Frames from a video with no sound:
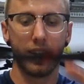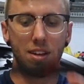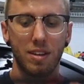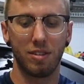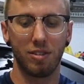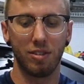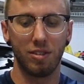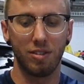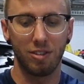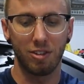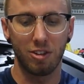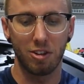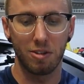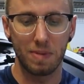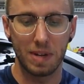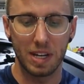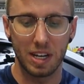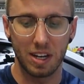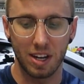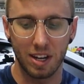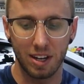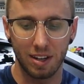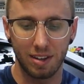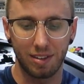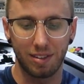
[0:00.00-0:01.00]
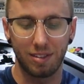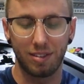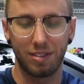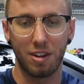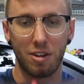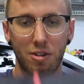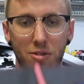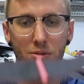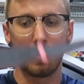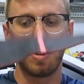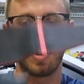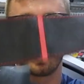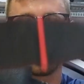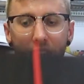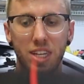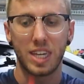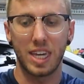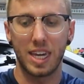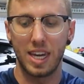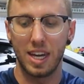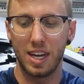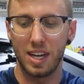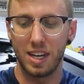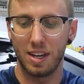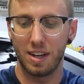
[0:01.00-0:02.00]
So this is going to be a nice sew-on
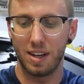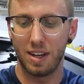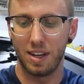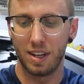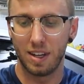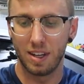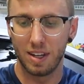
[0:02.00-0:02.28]
kit.